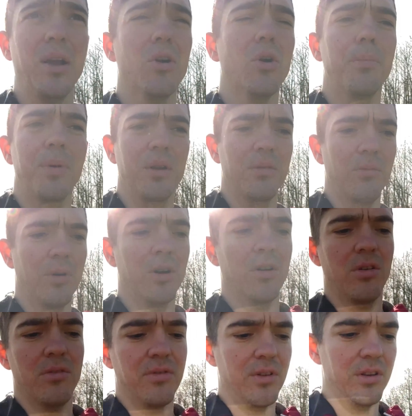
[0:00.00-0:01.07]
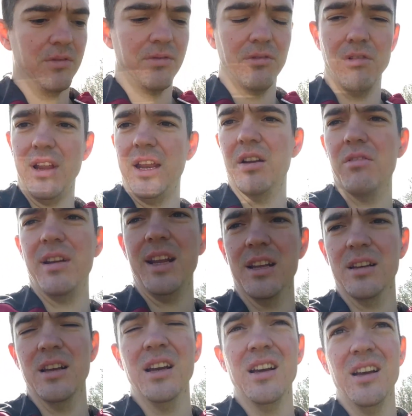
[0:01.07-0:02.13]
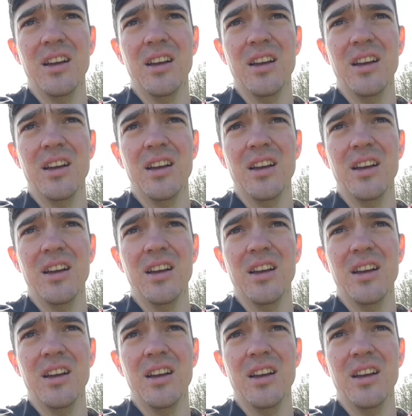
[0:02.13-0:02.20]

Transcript: big open world full of greenery and